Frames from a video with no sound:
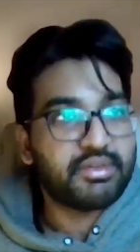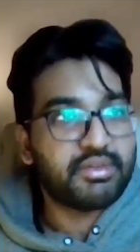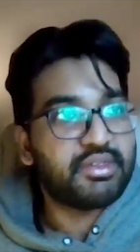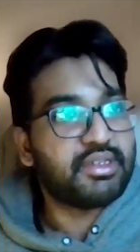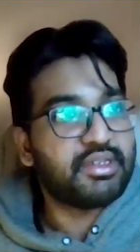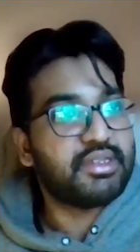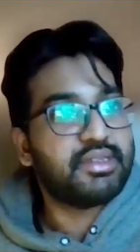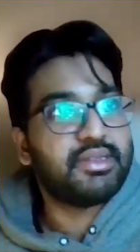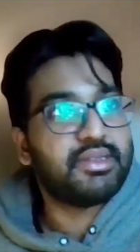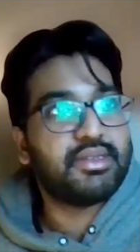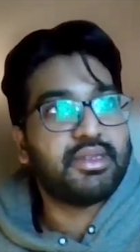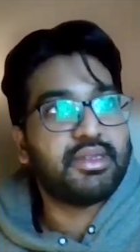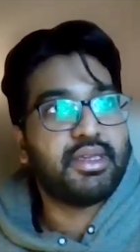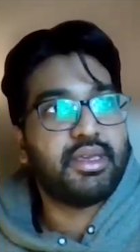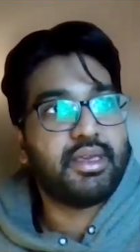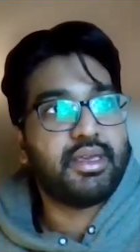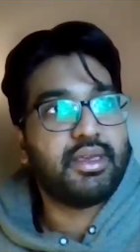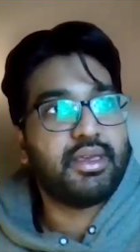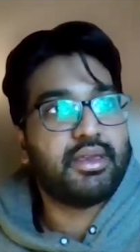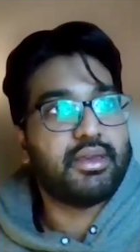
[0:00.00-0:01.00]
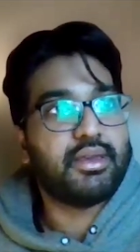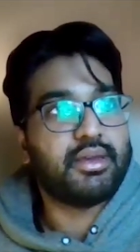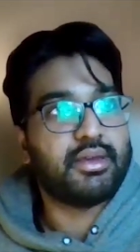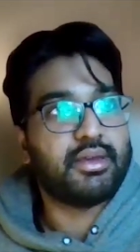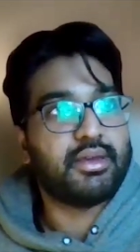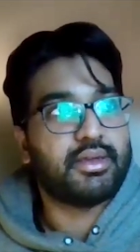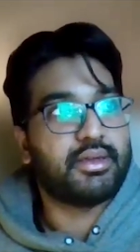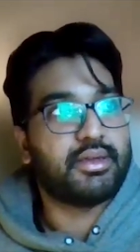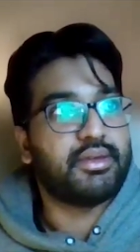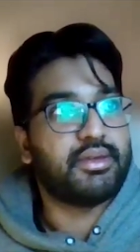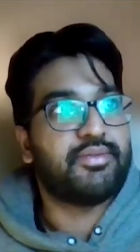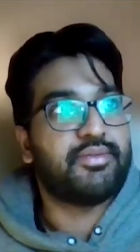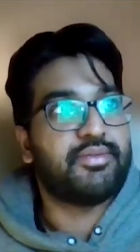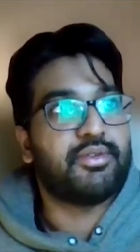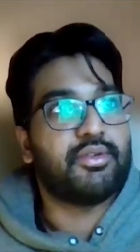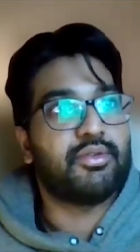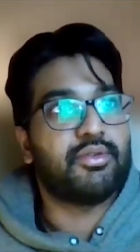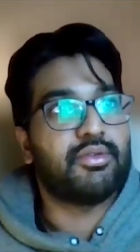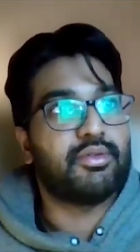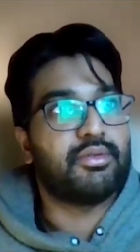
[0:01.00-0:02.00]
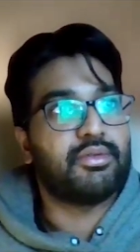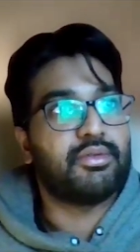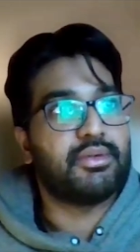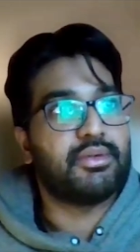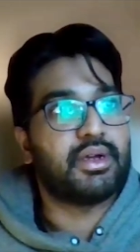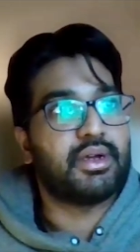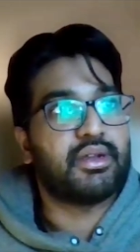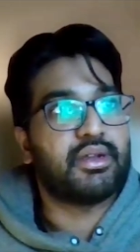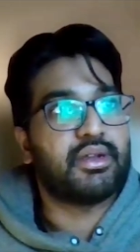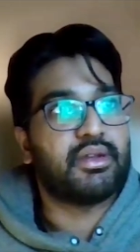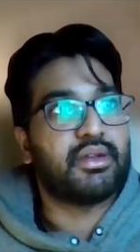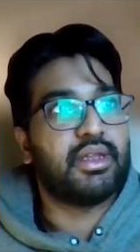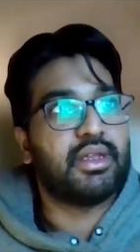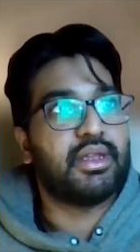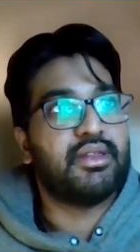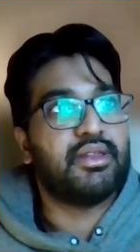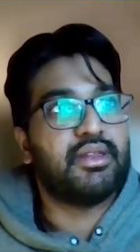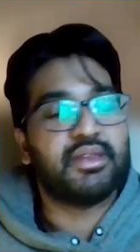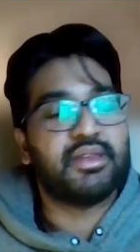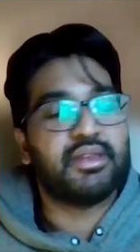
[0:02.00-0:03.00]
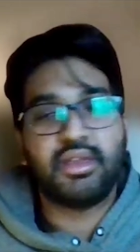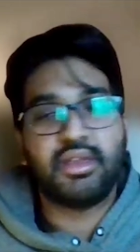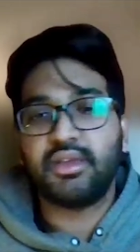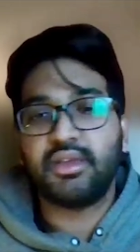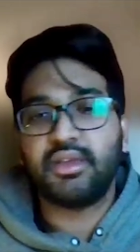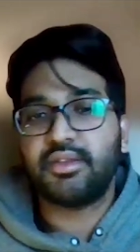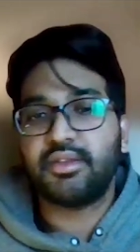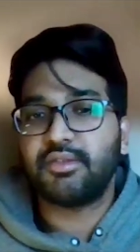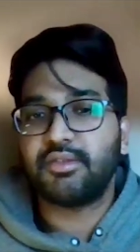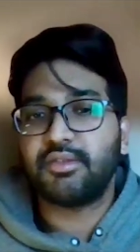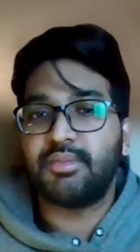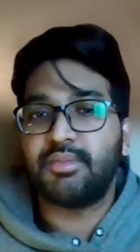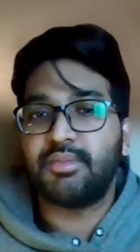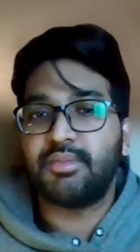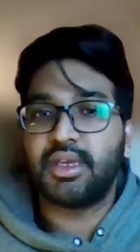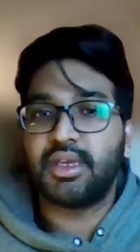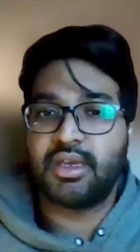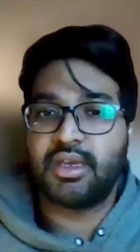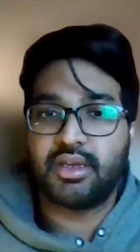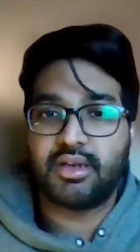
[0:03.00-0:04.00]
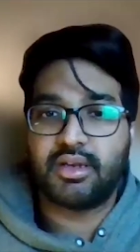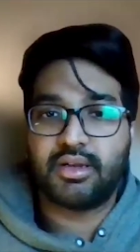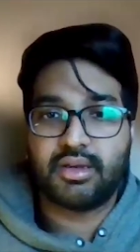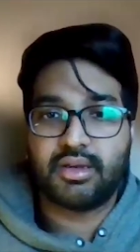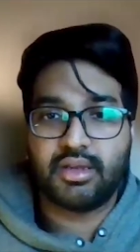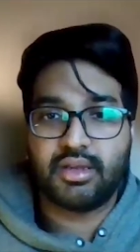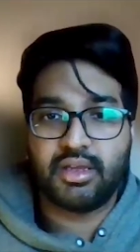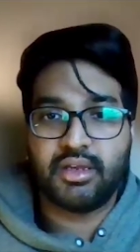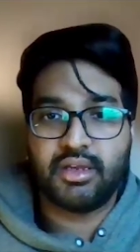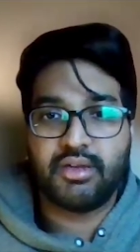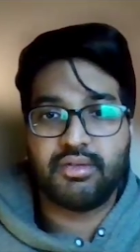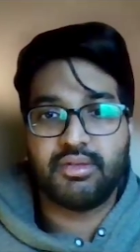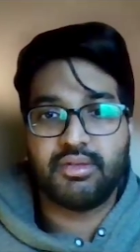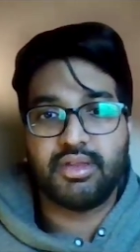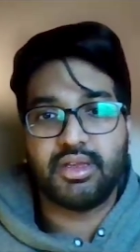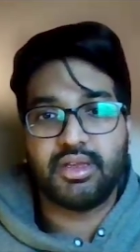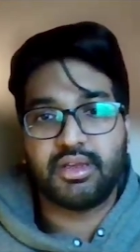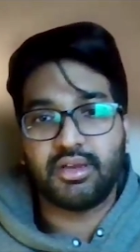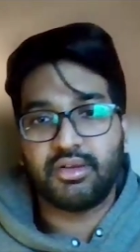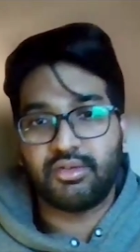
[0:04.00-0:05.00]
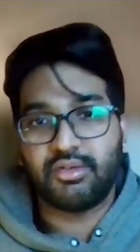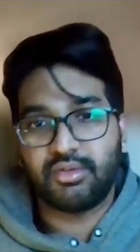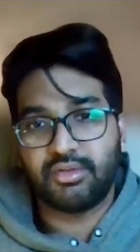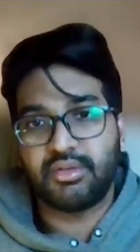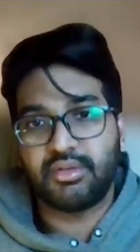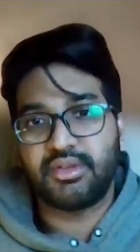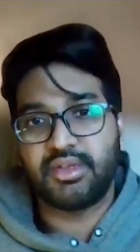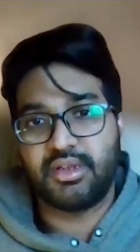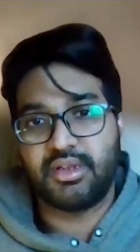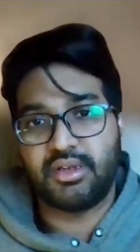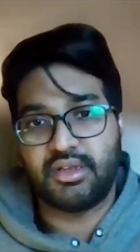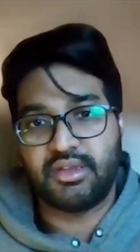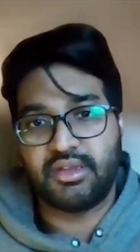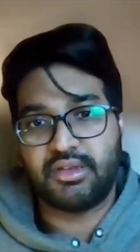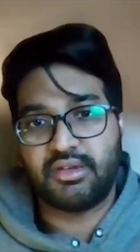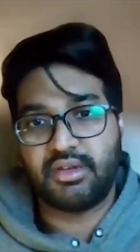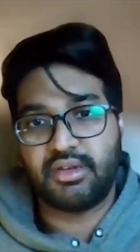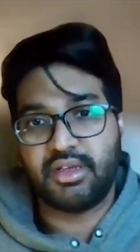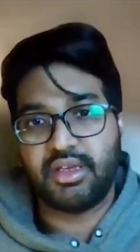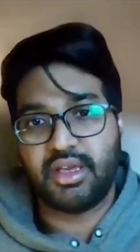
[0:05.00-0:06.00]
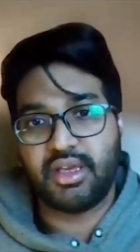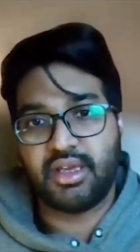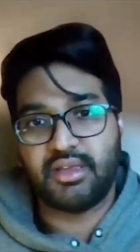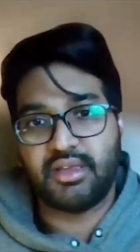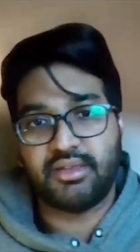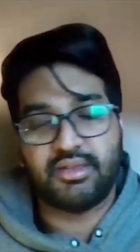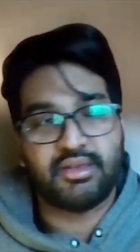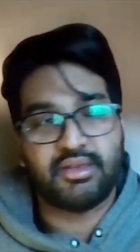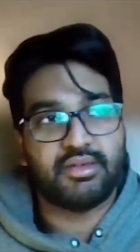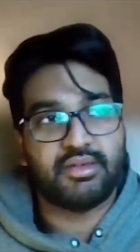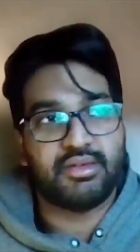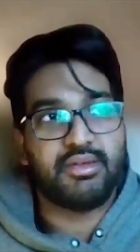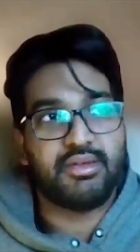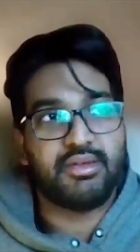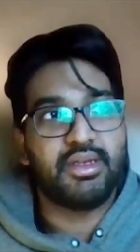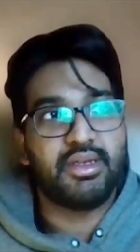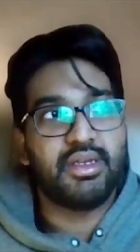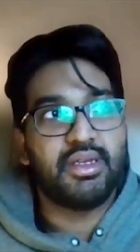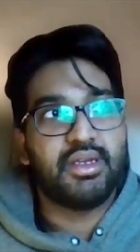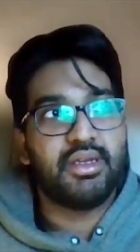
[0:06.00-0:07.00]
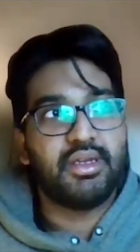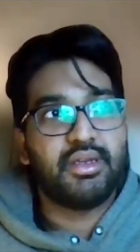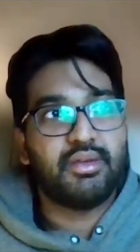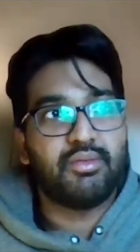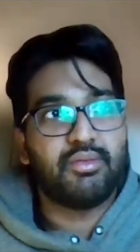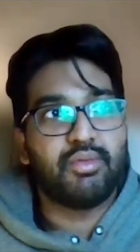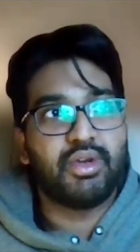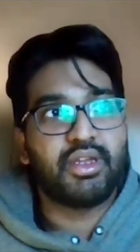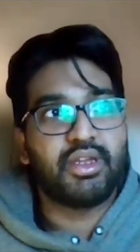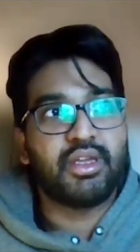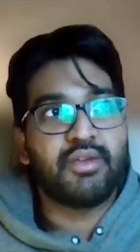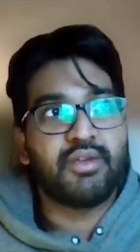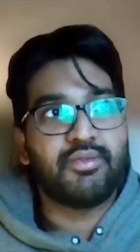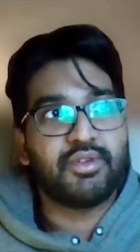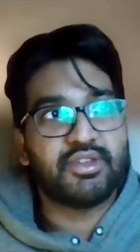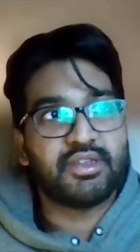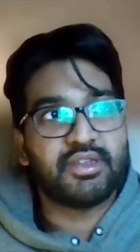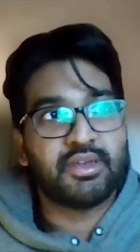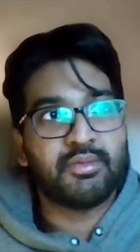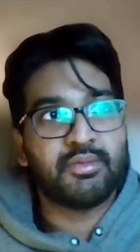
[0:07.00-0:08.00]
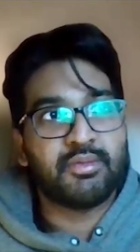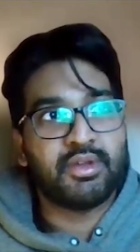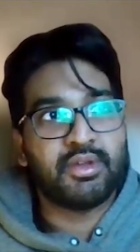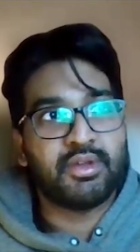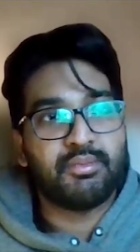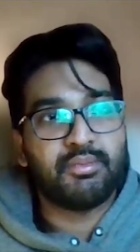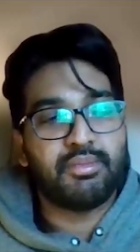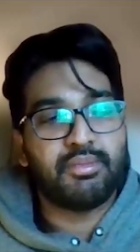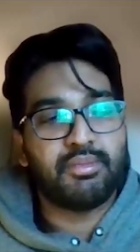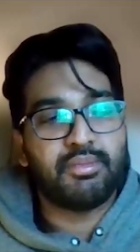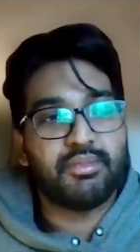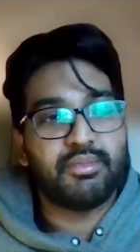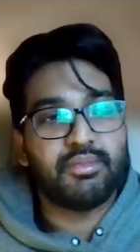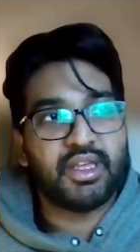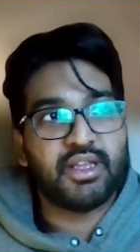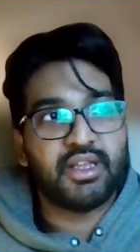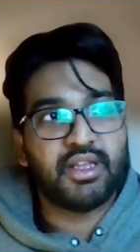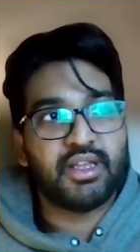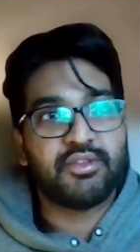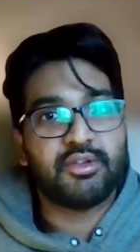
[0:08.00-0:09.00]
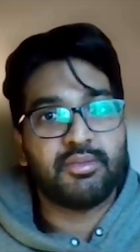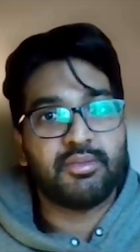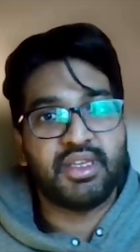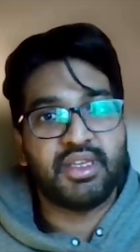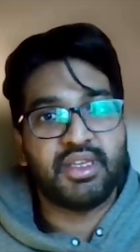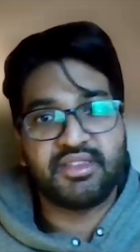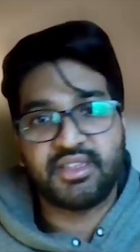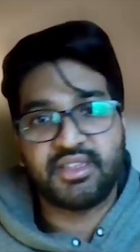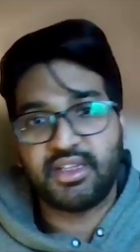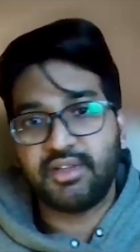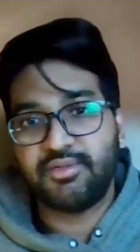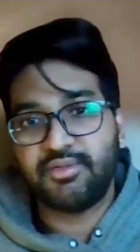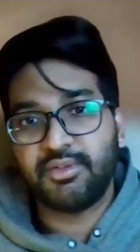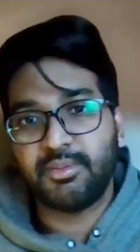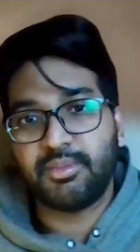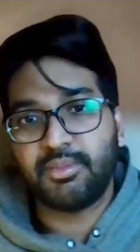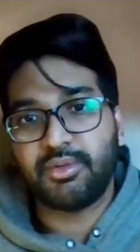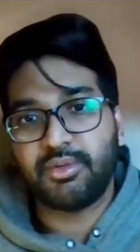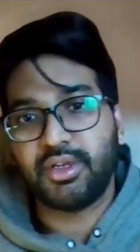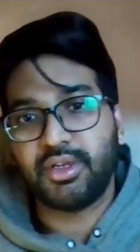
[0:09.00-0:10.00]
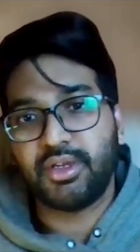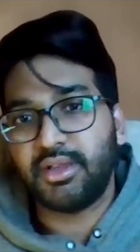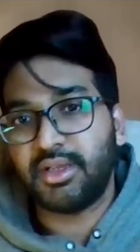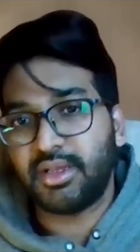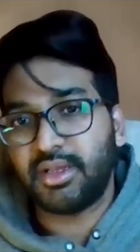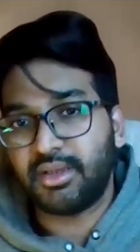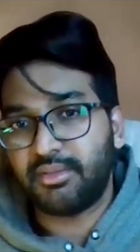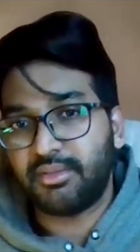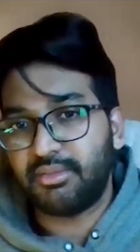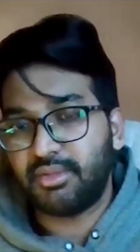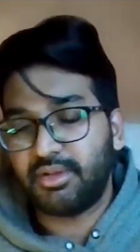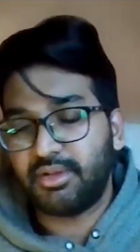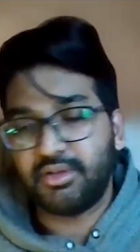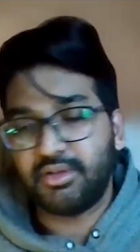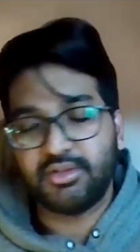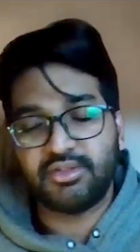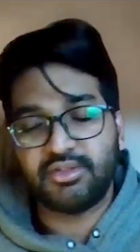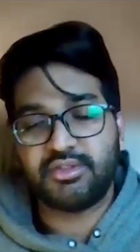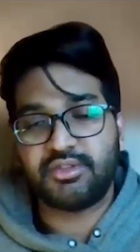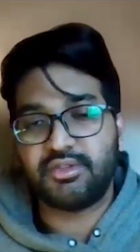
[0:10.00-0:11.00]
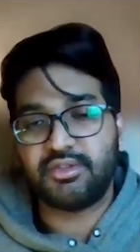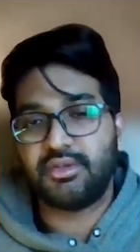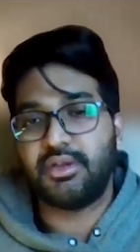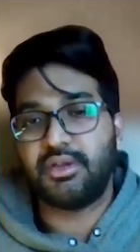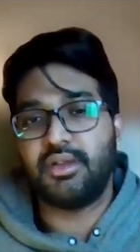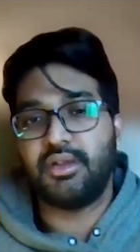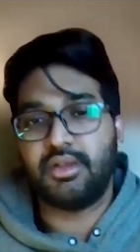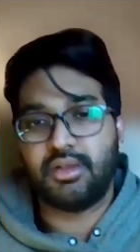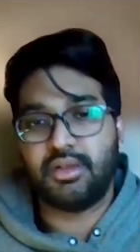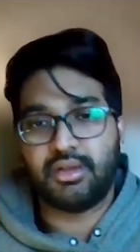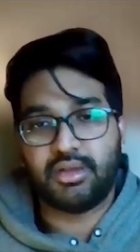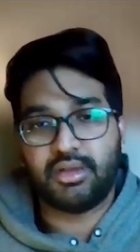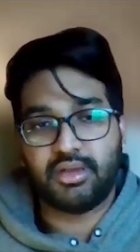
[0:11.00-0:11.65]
I would just say, if you are really serious of making it into the controls industry as working for someone else or being self-employed, then you should